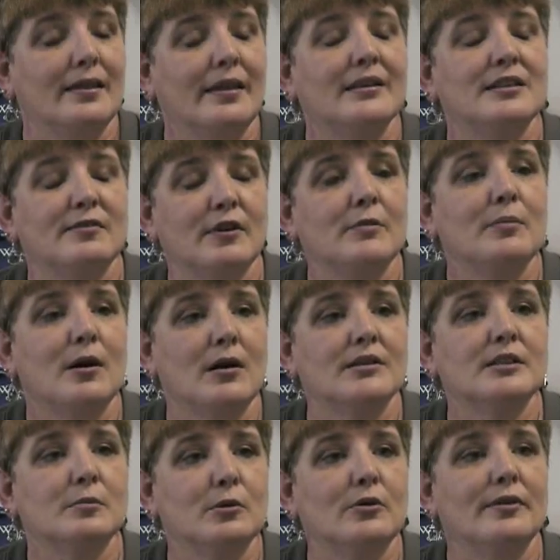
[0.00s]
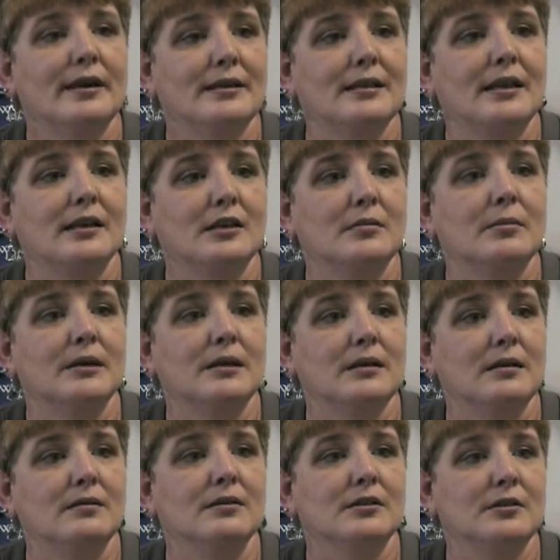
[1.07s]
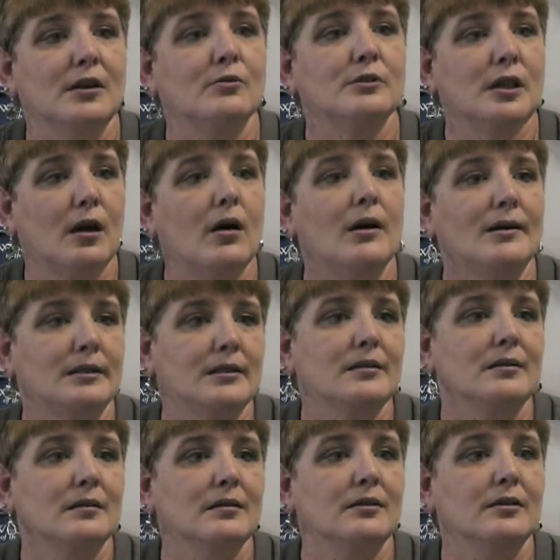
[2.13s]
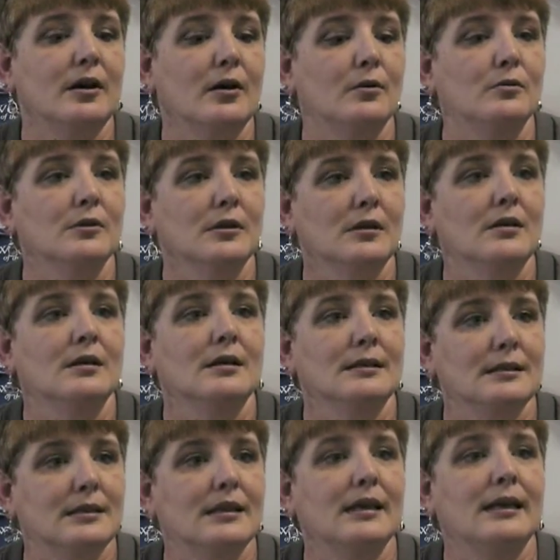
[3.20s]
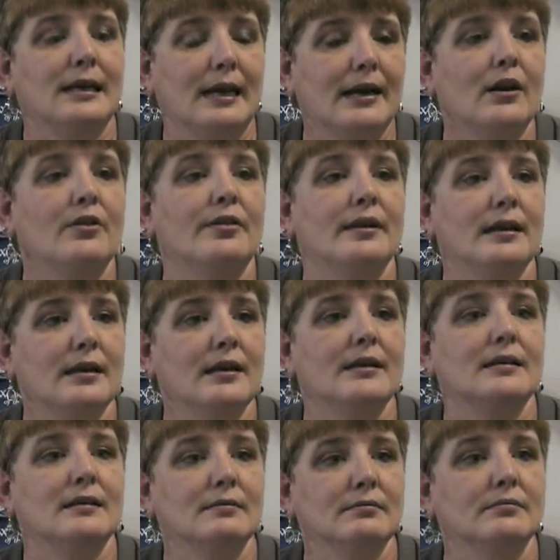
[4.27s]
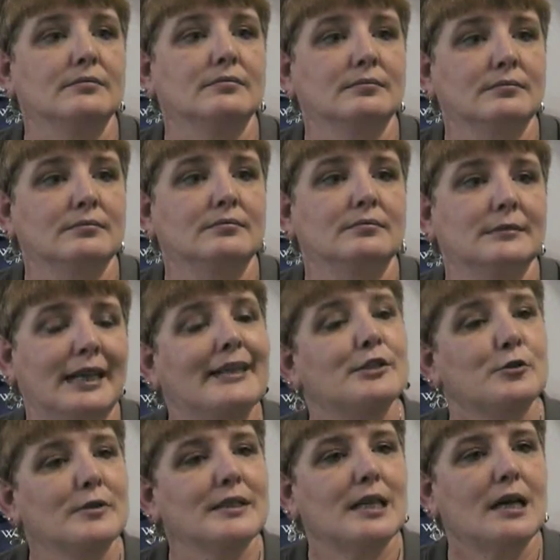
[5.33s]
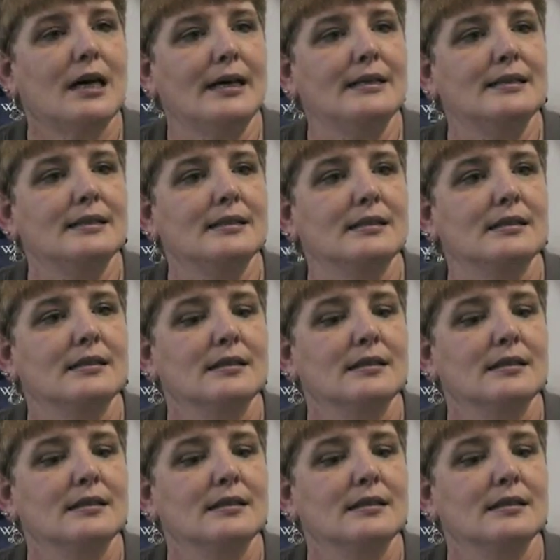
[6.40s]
that's very possible that they could be, taught, to eat healthy and exercise.